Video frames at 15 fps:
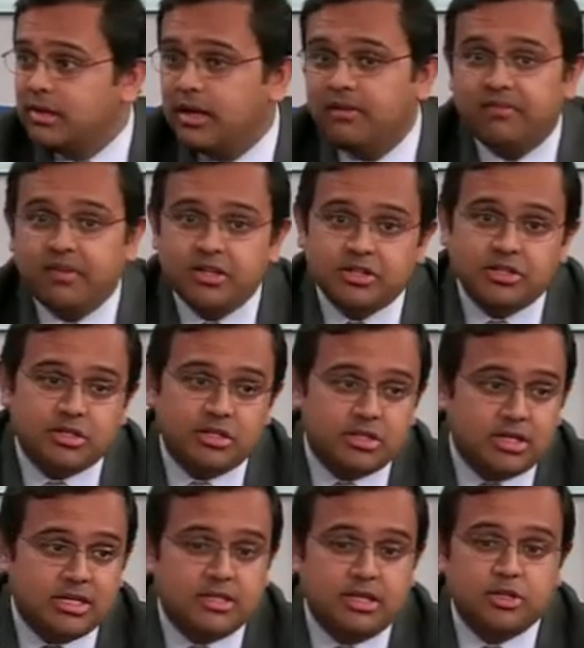and features
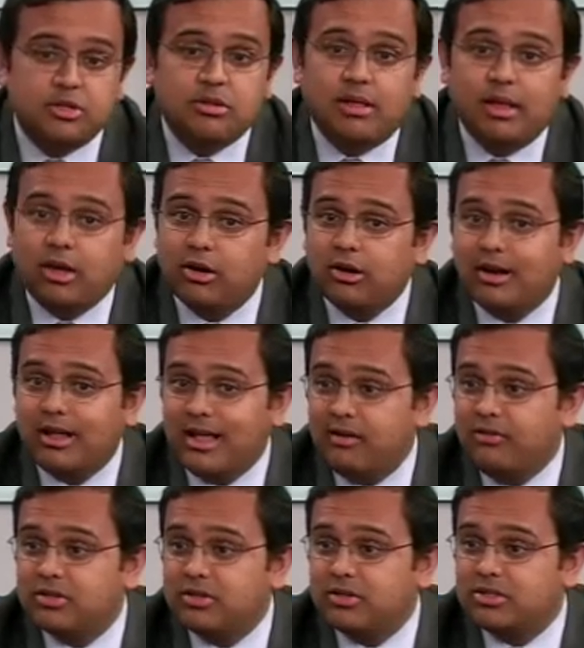suggest that you think you're going to have
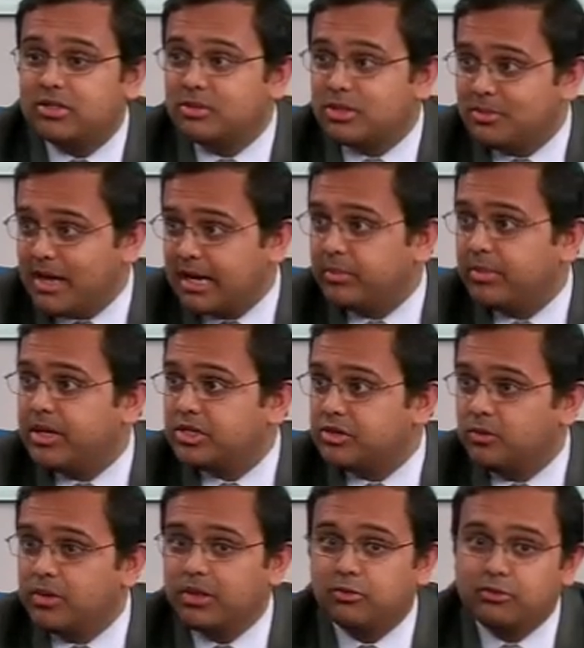a symptomatic patient
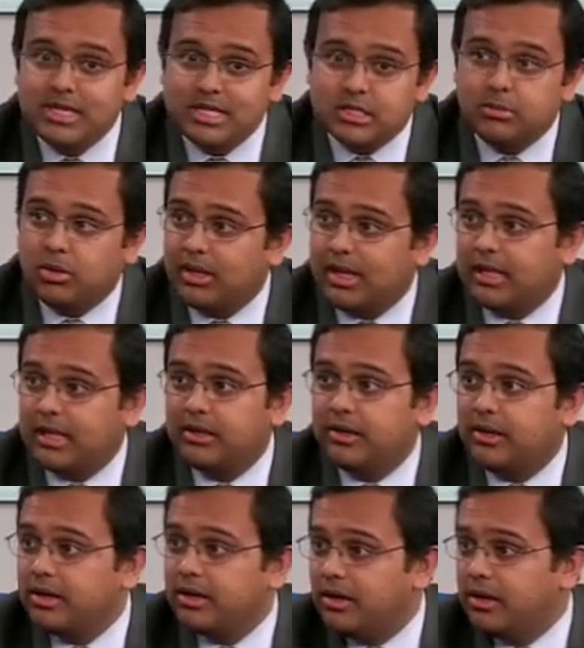with a reasonable
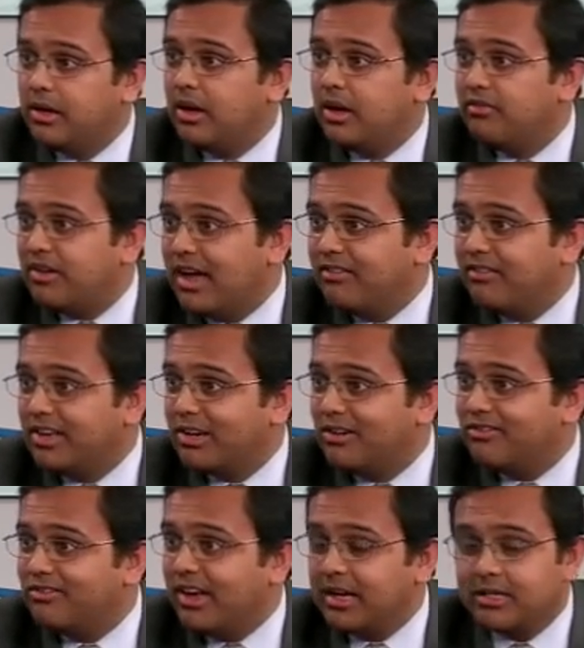likelihood of having an
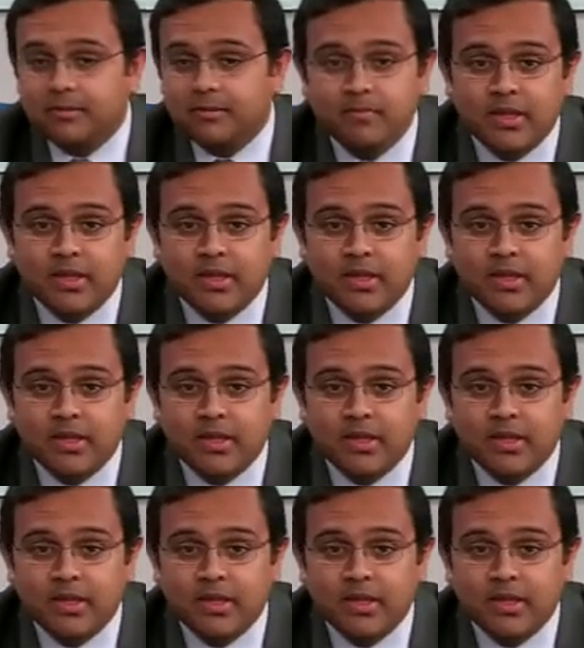effect.